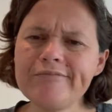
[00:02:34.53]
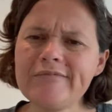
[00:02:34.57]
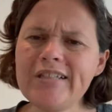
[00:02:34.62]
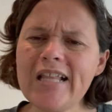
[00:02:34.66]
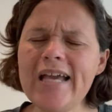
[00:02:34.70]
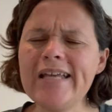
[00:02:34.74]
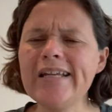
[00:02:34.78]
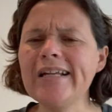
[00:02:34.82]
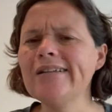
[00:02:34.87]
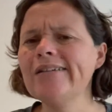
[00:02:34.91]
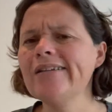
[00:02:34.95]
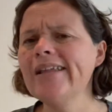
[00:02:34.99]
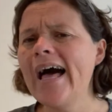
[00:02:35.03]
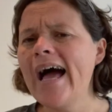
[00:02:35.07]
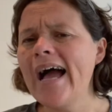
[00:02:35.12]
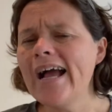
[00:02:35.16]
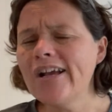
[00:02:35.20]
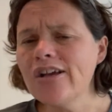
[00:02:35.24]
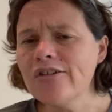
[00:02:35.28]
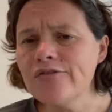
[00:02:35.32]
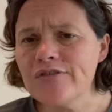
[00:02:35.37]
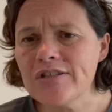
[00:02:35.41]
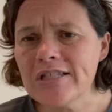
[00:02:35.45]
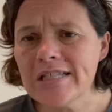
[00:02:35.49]
And a
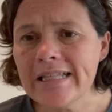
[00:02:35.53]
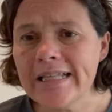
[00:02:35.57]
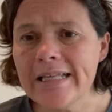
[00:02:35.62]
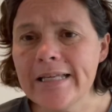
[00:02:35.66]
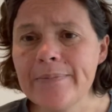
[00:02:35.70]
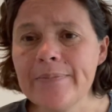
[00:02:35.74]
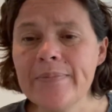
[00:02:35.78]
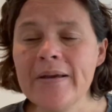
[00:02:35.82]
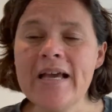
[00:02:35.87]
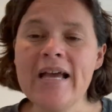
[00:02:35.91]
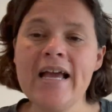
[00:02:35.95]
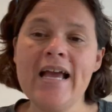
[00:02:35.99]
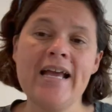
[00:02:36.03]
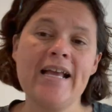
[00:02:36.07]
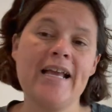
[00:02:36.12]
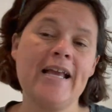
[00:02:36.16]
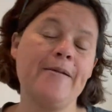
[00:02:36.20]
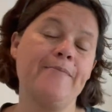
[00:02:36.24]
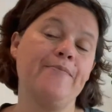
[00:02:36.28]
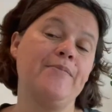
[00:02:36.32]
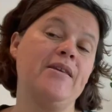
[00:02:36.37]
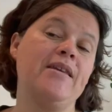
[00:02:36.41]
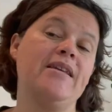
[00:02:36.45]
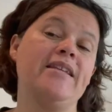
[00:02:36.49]
lack of sleep
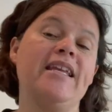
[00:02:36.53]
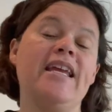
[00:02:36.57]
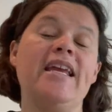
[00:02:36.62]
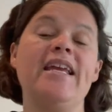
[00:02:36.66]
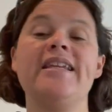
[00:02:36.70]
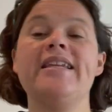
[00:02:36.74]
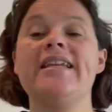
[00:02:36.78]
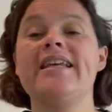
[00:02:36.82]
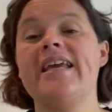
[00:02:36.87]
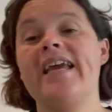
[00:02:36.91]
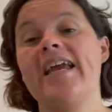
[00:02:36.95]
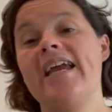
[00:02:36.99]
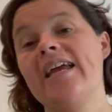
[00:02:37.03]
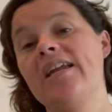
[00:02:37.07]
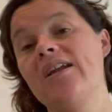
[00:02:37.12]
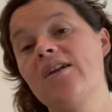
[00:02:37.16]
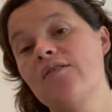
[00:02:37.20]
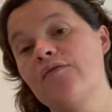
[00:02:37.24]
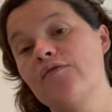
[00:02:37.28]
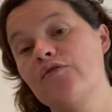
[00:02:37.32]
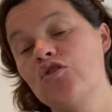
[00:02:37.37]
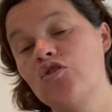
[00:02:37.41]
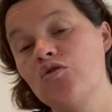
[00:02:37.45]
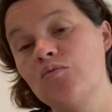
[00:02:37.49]
can be an indicator
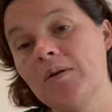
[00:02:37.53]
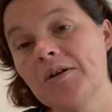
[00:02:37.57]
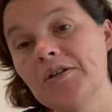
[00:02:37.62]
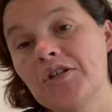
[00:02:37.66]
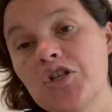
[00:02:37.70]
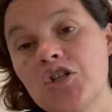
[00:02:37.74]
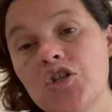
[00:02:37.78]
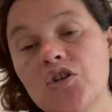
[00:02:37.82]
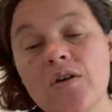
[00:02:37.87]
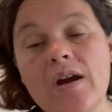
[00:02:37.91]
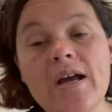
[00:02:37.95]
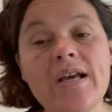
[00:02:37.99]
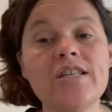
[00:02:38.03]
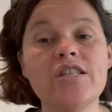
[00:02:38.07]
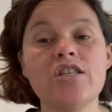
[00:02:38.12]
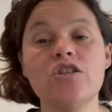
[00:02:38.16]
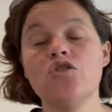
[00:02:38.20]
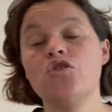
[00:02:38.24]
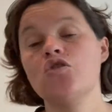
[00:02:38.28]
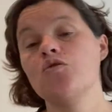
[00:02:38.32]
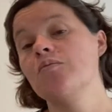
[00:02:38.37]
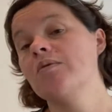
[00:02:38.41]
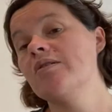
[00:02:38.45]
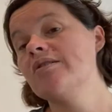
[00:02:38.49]
of too much stress
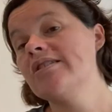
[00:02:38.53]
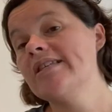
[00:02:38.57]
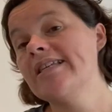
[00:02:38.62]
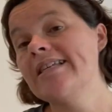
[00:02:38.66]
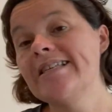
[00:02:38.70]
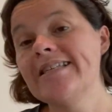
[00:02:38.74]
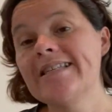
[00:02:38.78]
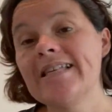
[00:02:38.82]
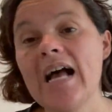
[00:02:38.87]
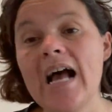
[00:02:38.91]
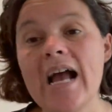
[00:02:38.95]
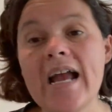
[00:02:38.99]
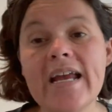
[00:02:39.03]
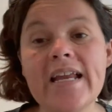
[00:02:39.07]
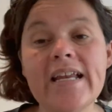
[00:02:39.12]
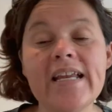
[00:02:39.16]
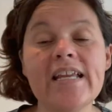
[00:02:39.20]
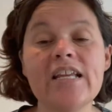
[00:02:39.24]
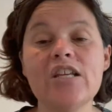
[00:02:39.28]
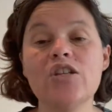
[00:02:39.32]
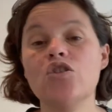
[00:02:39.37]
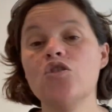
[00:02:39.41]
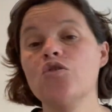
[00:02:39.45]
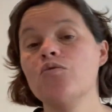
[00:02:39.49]
and too much
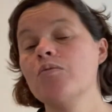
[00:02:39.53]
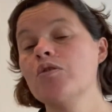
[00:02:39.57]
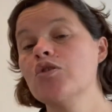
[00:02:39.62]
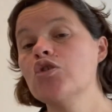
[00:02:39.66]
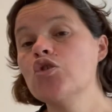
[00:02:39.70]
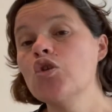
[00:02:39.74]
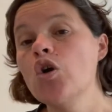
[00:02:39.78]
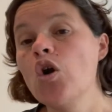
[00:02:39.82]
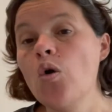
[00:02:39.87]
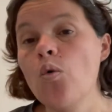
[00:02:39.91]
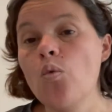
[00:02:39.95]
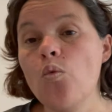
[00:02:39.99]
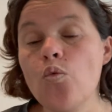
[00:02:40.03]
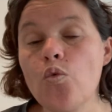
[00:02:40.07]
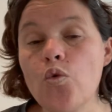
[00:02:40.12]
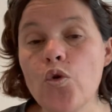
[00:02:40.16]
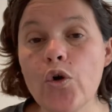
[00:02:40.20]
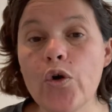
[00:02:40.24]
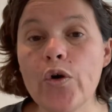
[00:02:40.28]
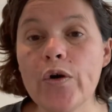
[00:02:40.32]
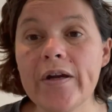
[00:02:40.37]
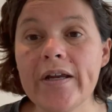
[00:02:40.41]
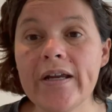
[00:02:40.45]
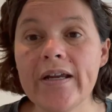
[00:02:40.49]
anxiety and too much
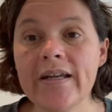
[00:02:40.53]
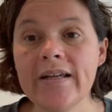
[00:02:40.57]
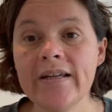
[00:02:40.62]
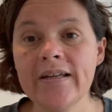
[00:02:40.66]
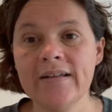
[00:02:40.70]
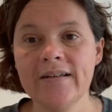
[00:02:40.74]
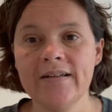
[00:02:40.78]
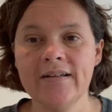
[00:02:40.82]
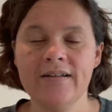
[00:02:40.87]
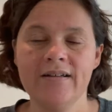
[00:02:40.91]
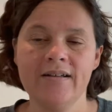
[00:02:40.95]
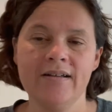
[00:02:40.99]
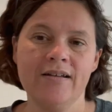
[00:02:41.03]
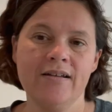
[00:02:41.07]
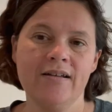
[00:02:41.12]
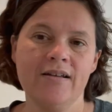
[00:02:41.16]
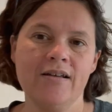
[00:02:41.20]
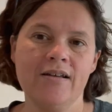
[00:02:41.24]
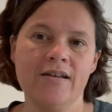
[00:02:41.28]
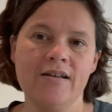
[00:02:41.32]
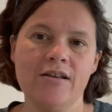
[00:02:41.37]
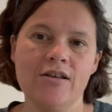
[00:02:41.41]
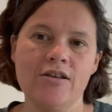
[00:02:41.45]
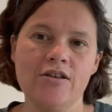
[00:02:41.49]
worry.
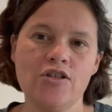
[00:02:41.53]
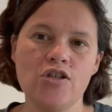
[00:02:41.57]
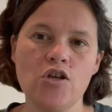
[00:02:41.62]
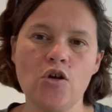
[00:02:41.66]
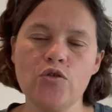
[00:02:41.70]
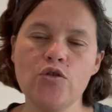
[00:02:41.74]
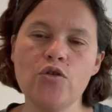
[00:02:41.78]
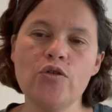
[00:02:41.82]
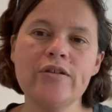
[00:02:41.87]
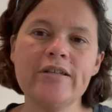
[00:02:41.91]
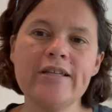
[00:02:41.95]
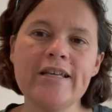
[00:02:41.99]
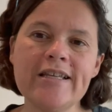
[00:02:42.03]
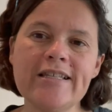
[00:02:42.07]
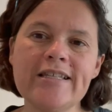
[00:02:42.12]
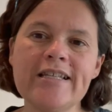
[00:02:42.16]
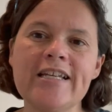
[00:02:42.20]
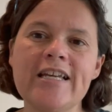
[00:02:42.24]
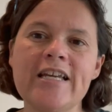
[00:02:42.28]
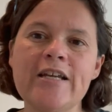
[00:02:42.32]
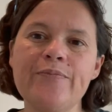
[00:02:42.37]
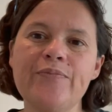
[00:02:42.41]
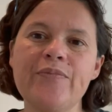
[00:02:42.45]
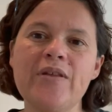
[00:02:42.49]
So you need to
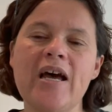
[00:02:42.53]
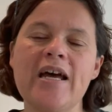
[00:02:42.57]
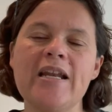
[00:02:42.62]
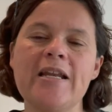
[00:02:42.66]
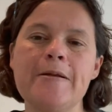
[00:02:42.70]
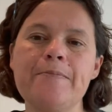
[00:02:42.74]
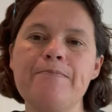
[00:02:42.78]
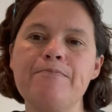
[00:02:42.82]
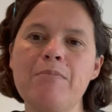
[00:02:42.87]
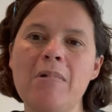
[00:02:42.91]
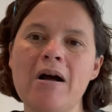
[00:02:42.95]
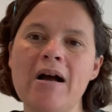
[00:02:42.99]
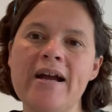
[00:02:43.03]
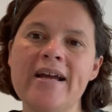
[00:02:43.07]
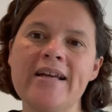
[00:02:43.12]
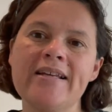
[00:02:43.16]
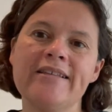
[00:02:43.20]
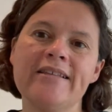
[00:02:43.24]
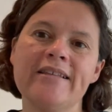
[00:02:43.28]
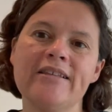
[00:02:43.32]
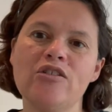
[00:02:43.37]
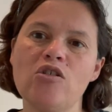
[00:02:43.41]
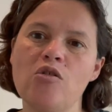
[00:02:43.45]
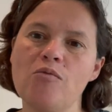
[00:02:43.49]
keep that in
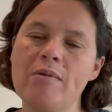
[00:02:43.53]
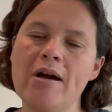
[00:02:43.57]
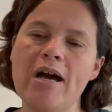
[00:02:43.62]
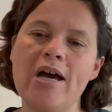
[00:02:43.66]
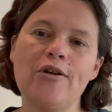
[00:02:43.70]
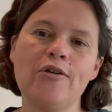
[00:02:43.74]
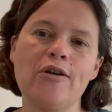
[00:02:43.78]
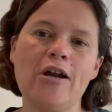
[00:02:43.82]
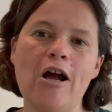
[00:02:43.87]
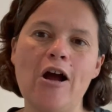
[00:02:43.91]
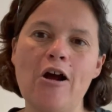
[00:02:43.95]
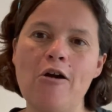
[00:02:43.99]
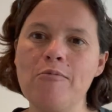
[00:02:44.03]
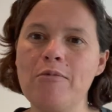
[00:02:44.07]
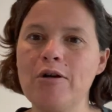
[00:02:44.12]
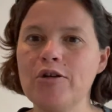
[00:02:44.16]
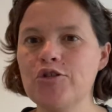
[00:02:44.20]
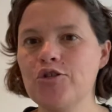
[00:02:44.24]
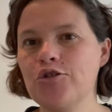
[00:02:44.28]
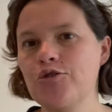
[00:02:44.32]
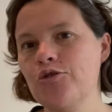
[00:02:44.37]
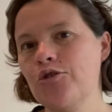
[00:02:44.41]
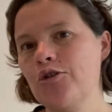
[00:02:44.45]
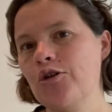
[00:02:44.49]
mind that no matter how
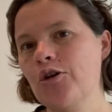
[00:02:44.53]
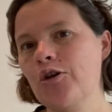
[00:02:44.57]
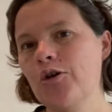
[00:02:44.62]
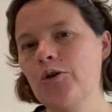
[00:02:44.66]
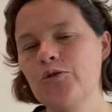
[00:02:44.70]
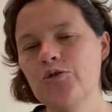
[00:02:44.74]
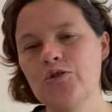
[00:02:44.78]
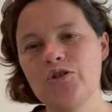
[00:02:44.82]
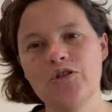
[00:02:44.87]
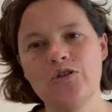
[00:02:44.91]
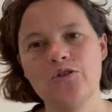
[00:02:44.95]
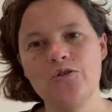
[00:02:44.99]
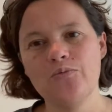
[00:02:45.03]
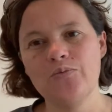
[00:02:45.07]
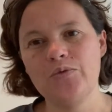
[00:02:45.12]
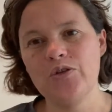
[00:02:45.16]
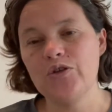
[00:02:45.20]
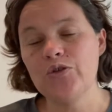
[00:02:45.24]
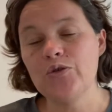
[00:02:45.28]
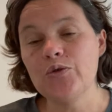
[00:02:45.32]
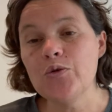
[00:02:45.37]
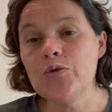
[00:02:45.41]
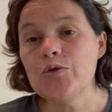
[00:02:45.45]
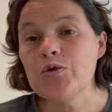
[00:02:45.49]
much you coach, it could be
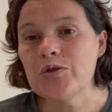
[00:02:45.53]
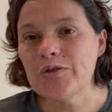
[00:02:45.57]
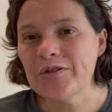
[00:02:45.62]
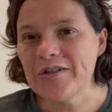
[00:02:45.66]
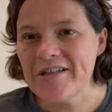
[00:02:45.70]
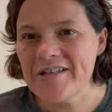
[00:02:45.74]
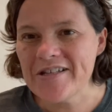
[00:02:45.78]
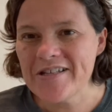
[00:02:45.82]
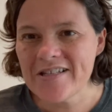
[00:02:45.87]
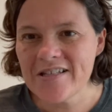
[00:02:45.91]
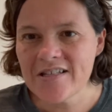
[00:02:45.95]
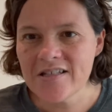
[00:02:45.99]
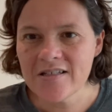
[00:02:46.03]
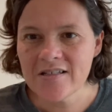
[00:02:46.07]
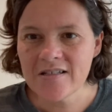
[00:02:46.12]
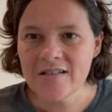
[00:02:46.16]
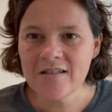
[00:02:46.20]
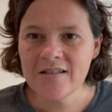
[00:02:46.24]
useless.